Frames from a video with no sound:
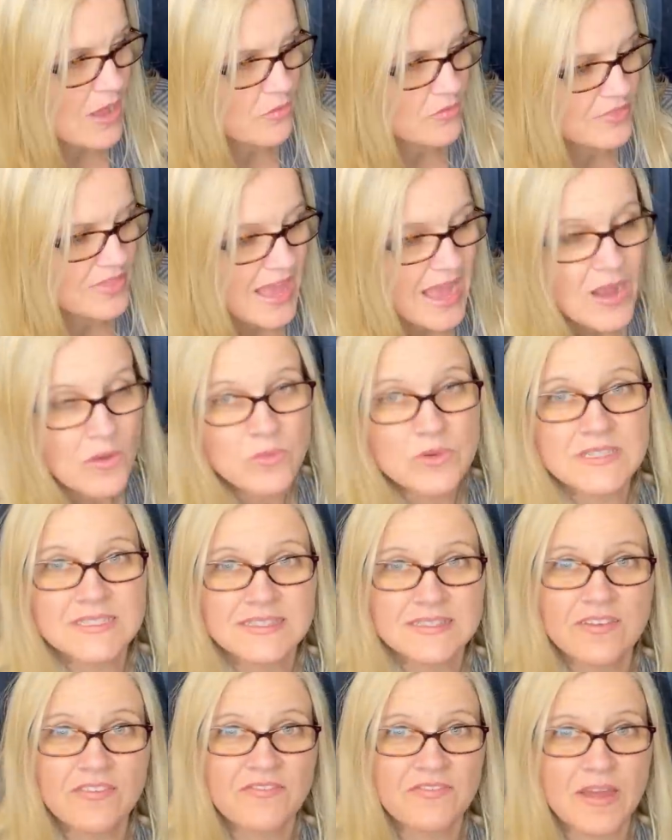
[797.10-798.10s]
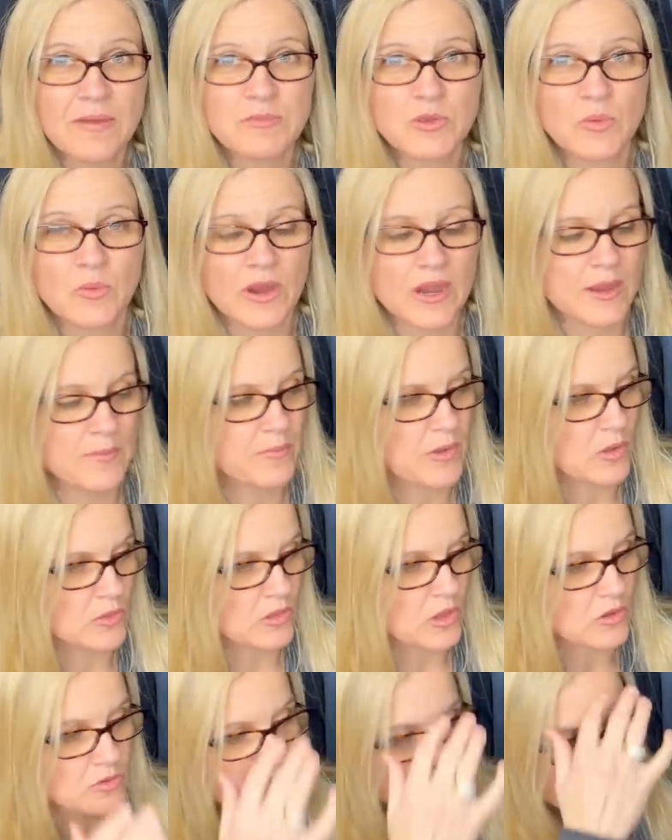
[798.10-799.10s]
Now that was the February
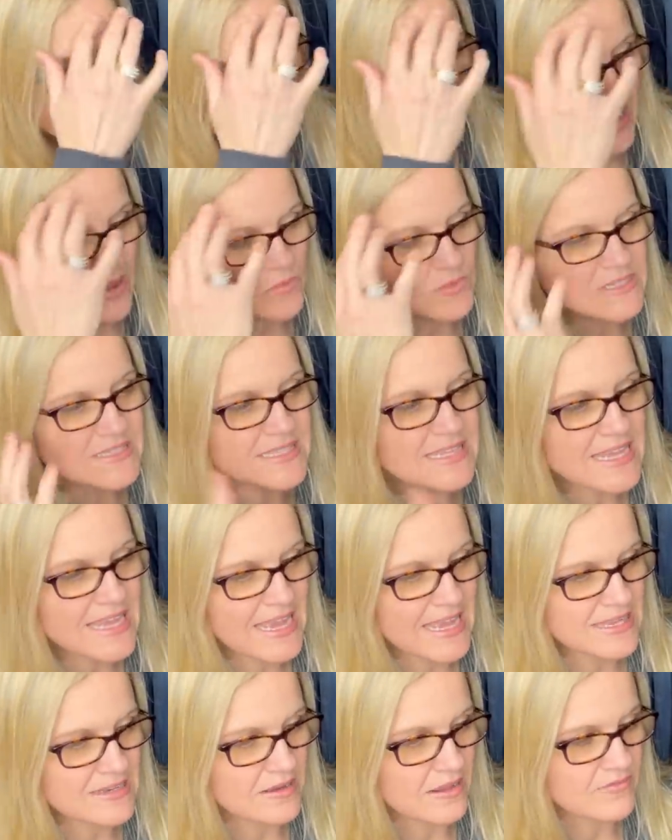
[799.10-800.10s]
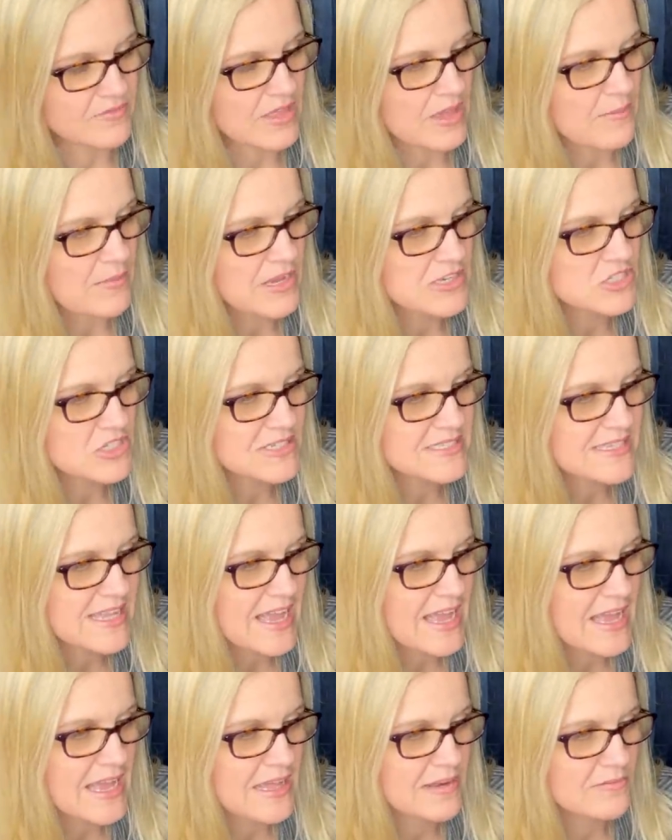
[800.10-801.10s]
bolos. So that was the end of them. I just
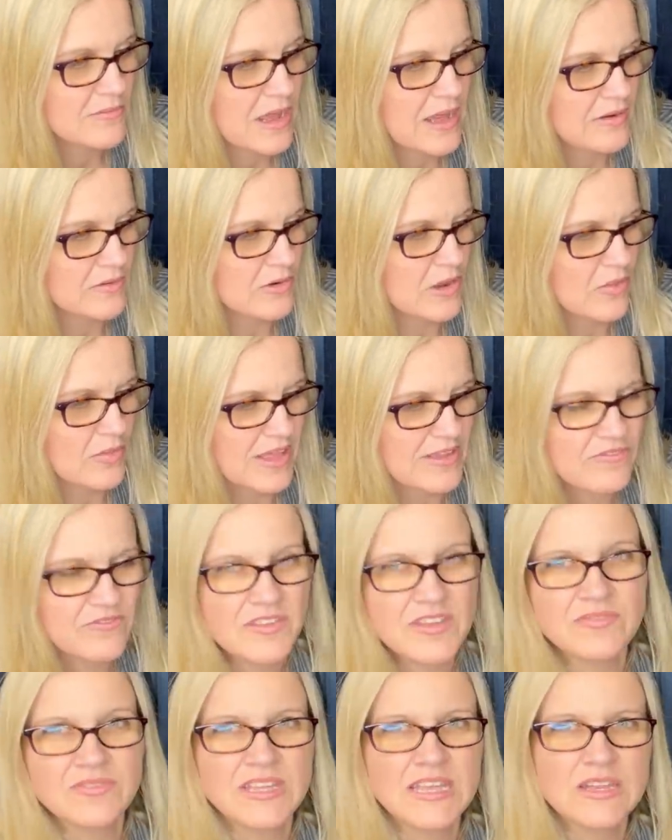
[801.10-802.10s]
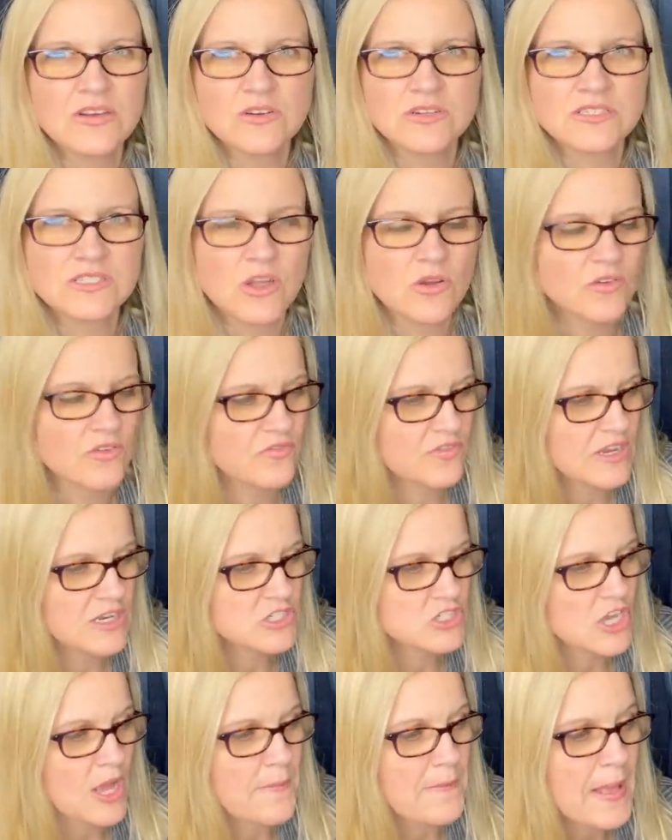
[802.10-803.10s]
had, I don't know, like 15 or so to
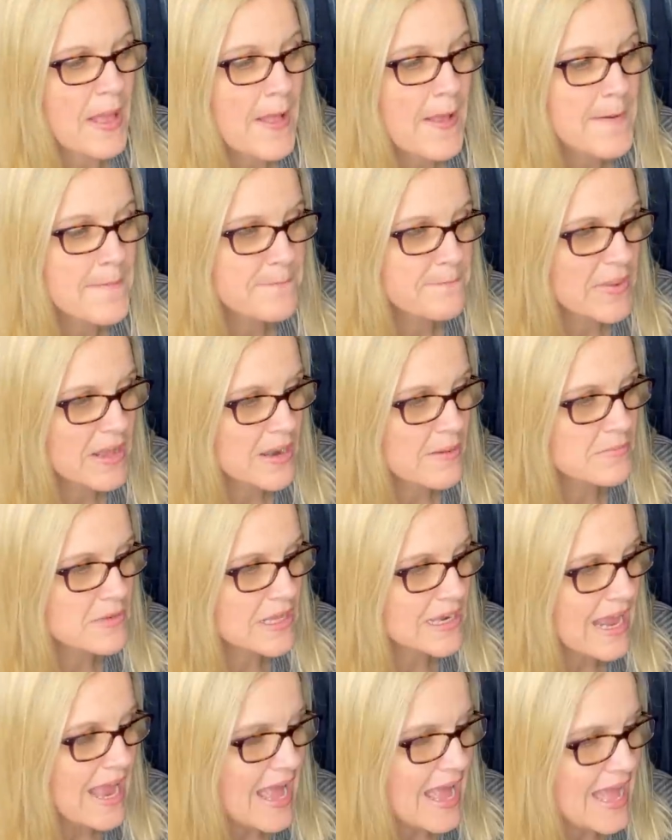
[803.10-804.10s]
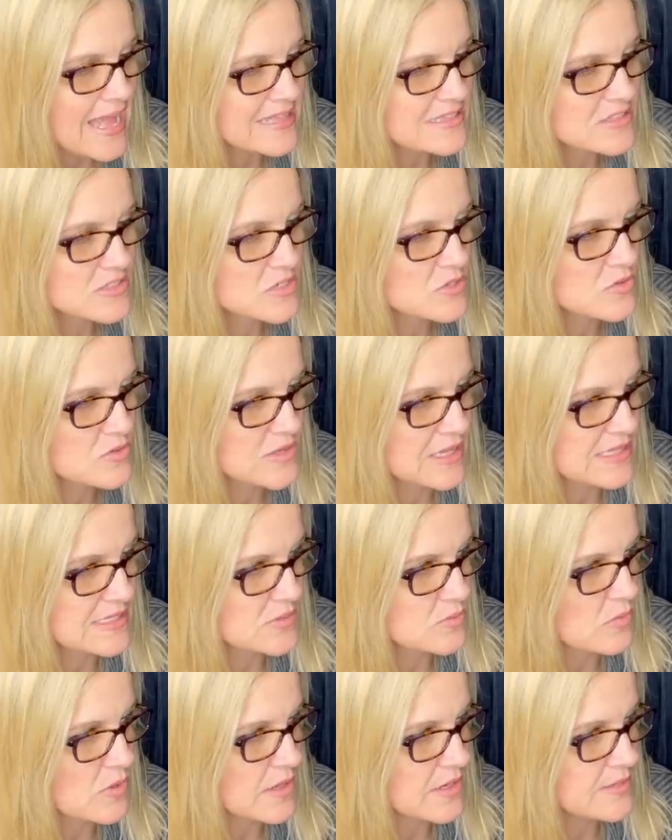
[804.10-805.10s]
finish up, but I'm going to add to
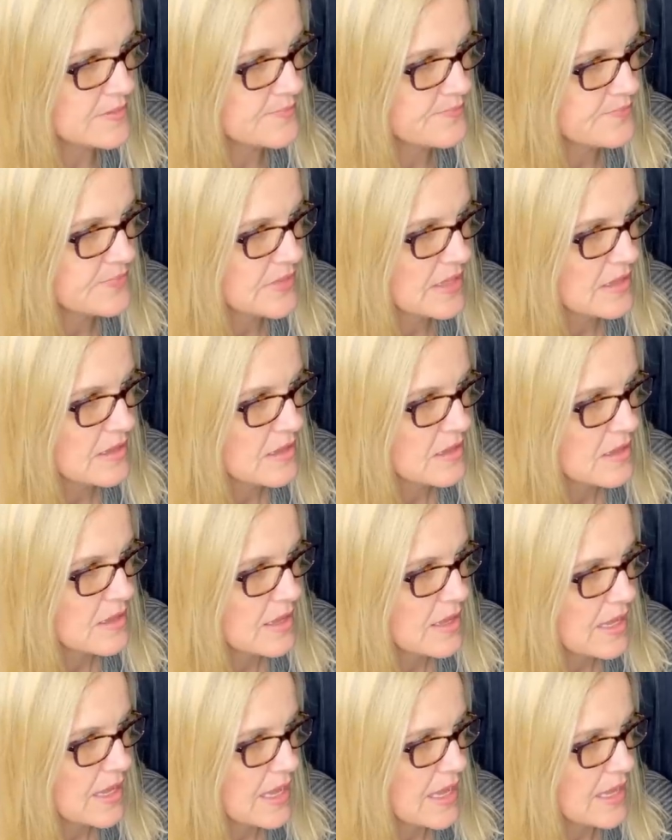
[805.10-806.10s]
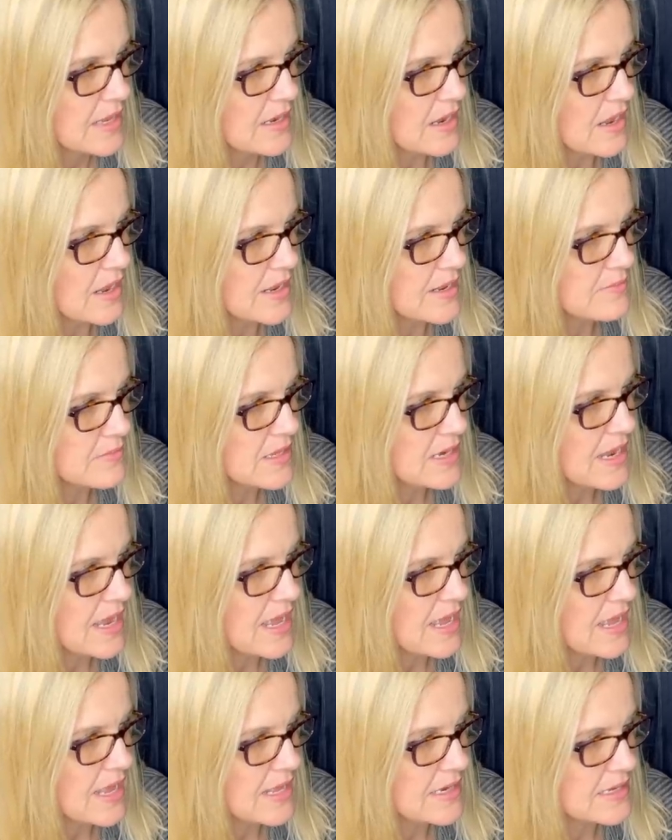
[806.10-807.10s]
this one and I am going to
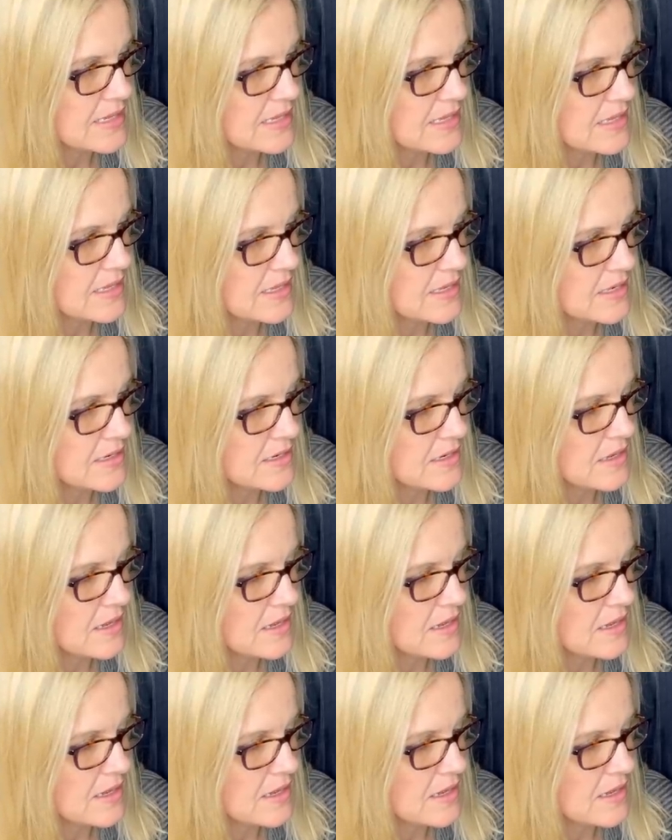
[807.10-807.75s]
add in,